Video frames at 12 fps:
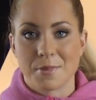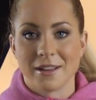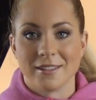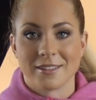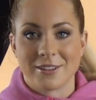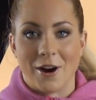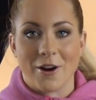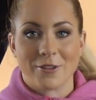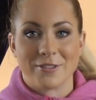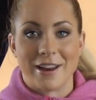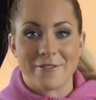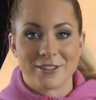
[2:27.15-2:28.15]
because
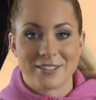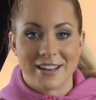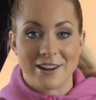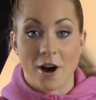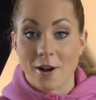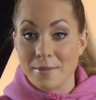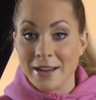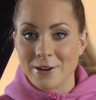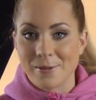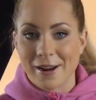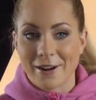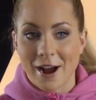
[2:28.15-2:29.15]
goggles never stayed on me no
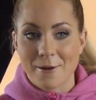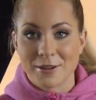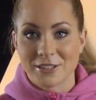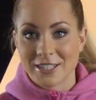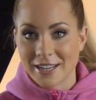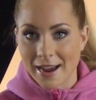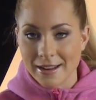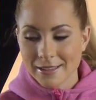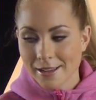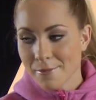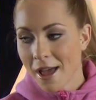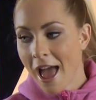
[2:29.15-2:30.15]
matter how much I tighten
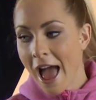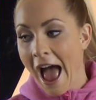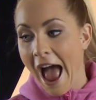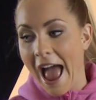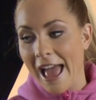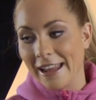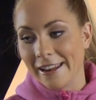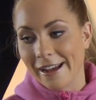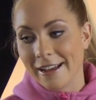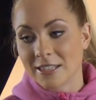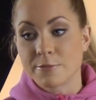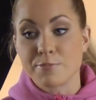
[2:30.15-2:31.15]
them. And
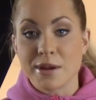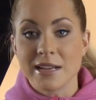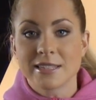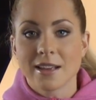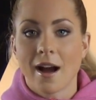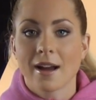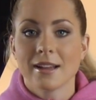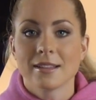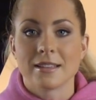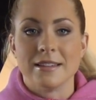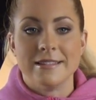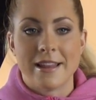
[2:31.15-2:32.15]
speed sockets
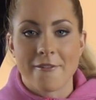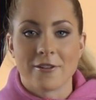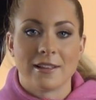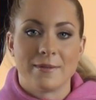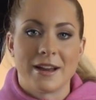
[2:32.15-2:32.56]
never let me